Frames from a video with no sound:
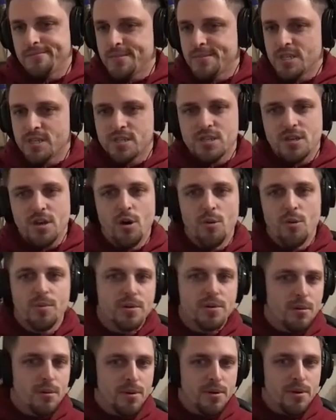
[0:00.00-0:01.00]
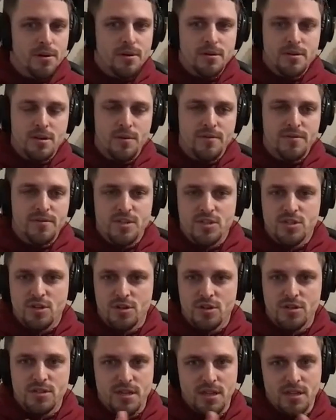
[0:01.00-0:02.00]
just opened up we just
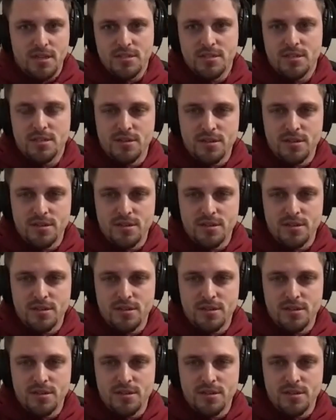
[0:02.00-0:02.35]
started selling